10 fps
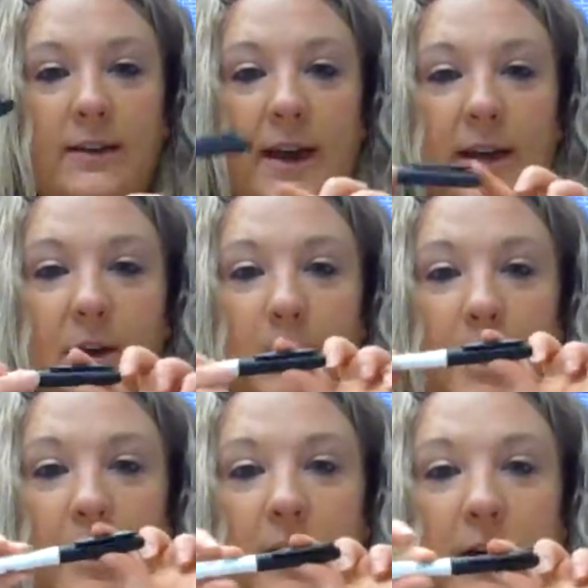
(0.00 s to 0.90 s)
take their
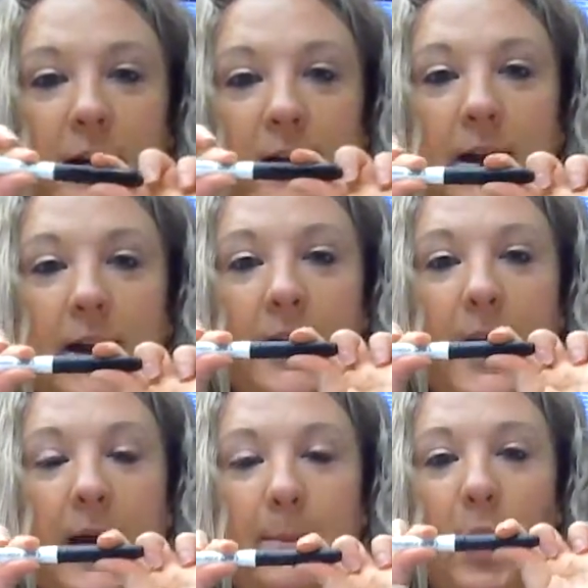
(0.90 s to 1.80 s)
marker,
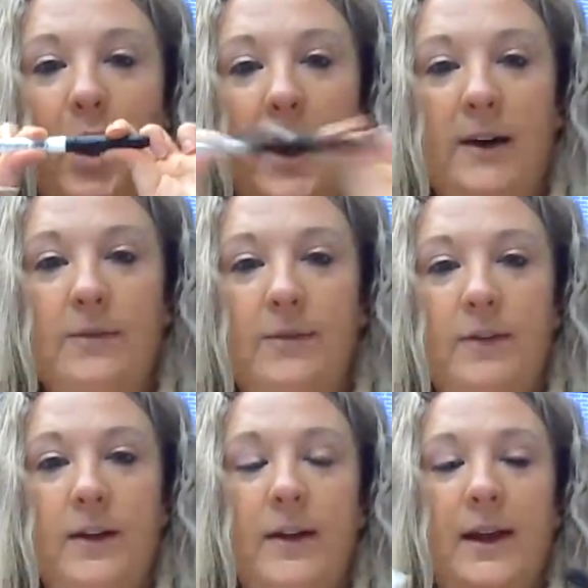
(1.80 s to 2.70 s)
cap off,
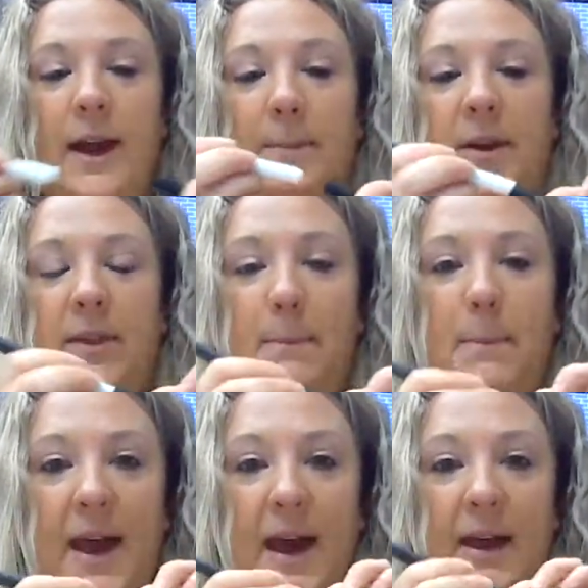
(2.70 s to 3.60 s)
cap on the
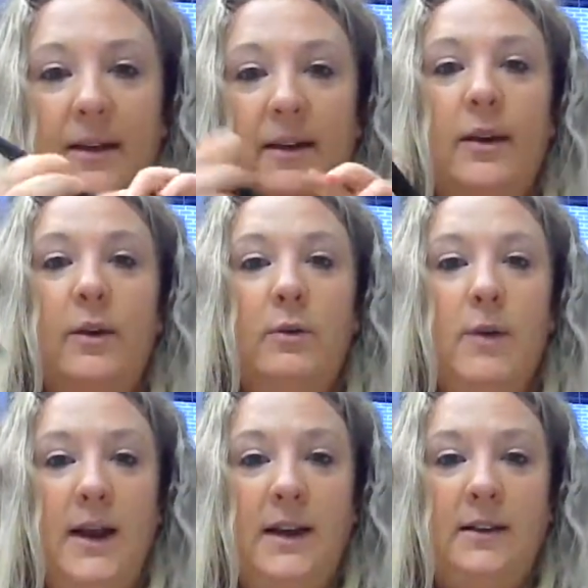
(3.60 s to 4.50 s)
back,
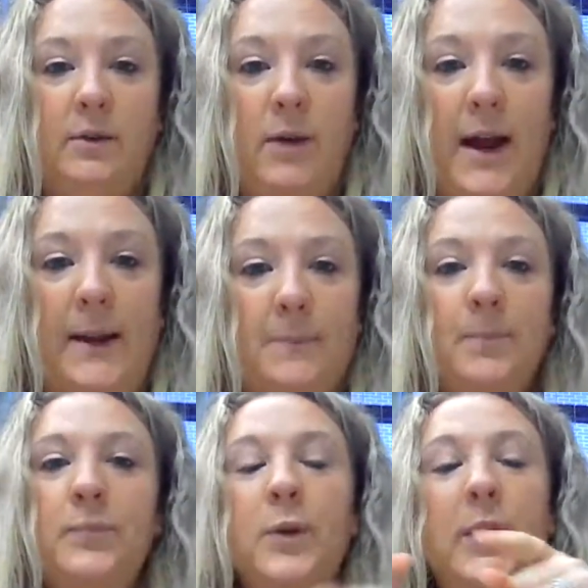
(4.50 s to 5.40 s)
ready to write.
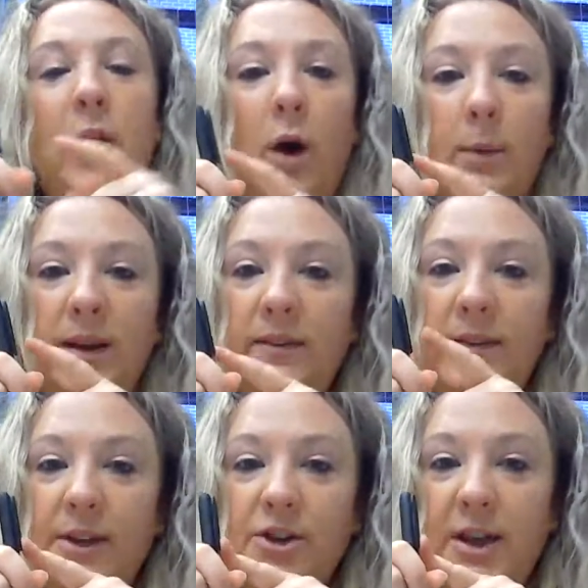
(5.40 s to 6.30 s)
We always
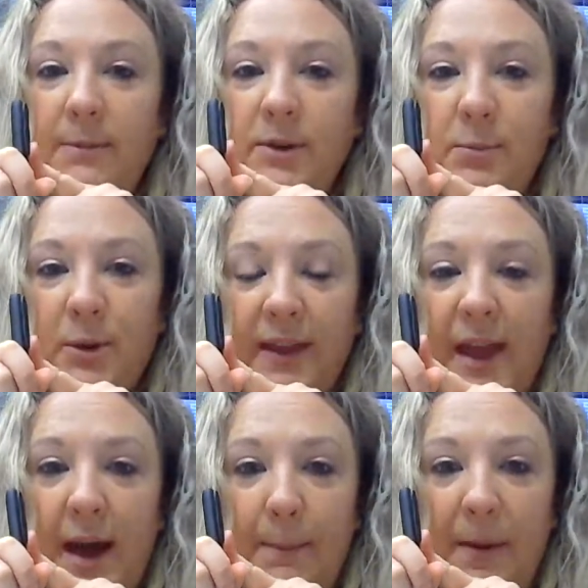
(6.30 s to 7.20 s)
teach them to put the
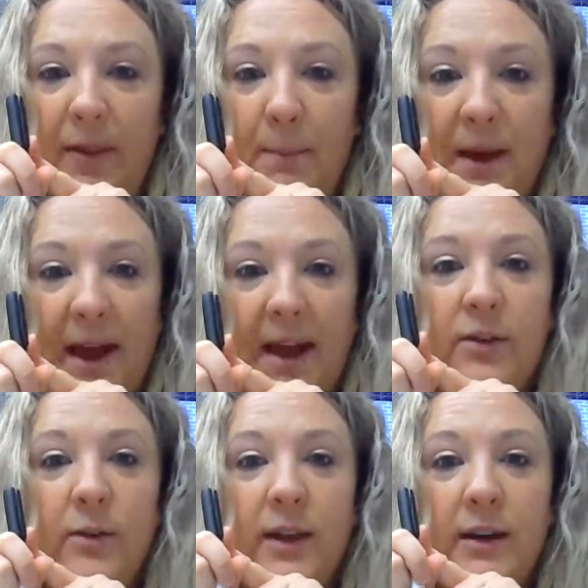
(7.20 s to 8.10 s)
cap on the back
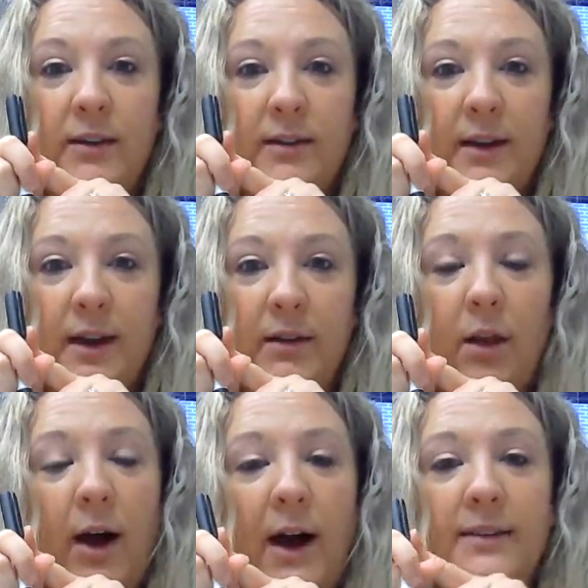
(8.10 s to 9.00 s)
so that it doesn't get
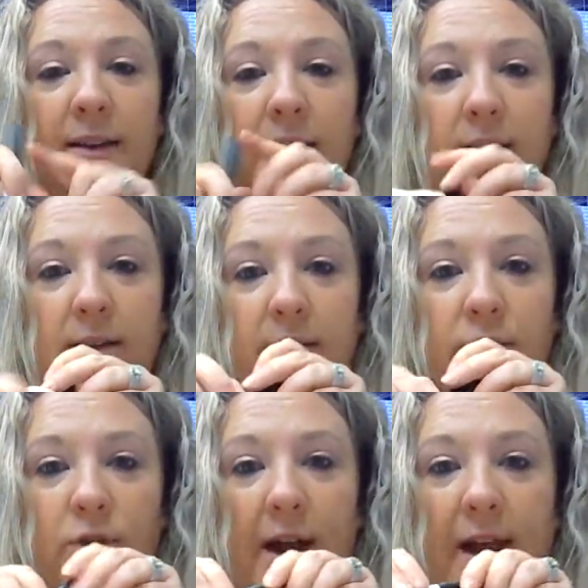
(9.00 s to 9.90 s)
lost and it doesn't
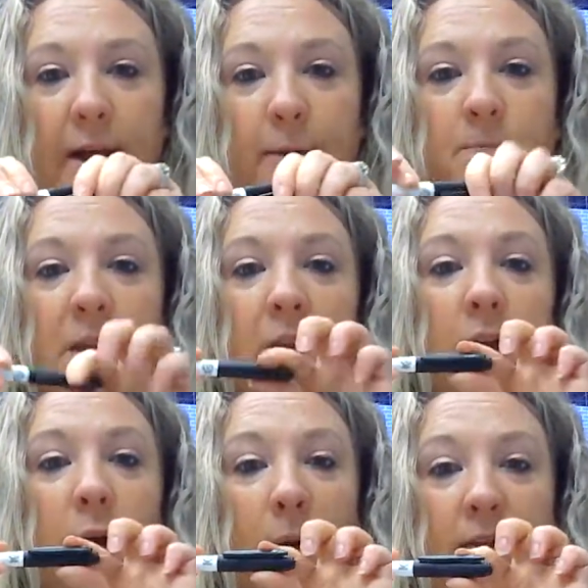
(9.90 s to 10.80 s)
dry out.
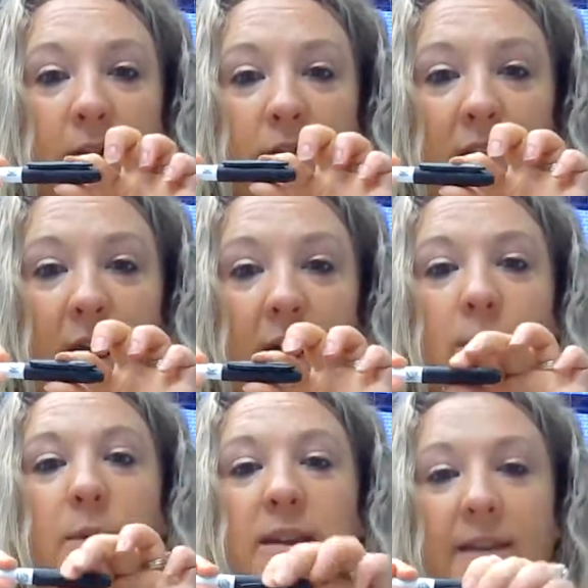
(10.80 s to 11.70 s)
When they're
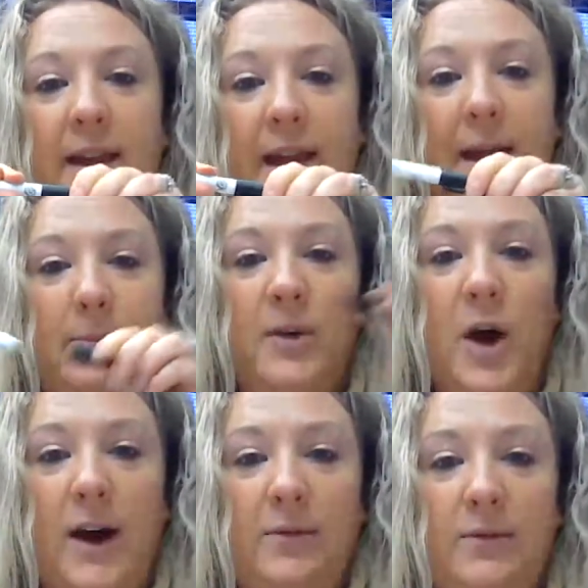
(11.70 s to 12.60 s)
done, we say caps
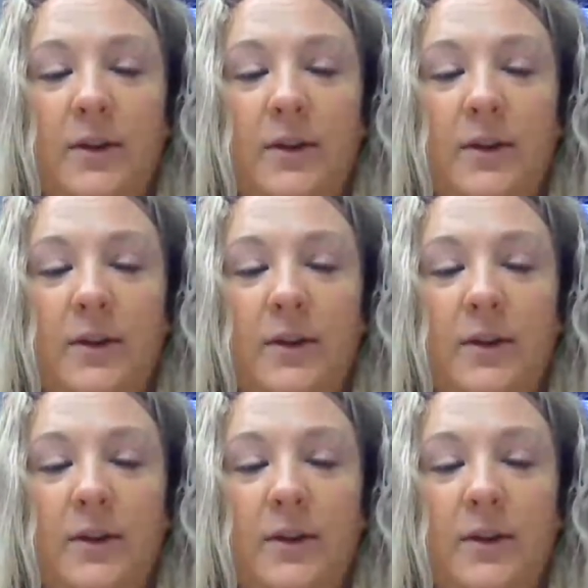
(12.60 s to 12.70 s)
off,